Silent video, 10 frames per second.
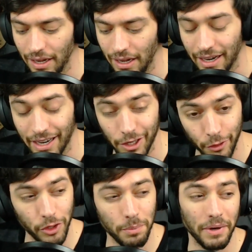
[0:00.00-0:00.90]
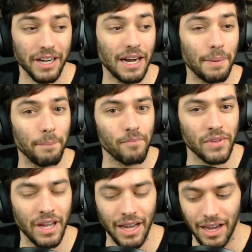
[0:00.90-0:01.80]
and I grew the buck up
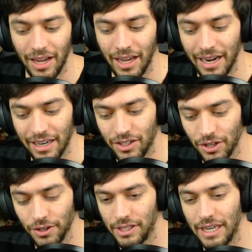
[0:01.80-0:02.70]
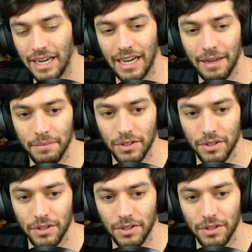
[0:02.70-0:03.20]
and I took time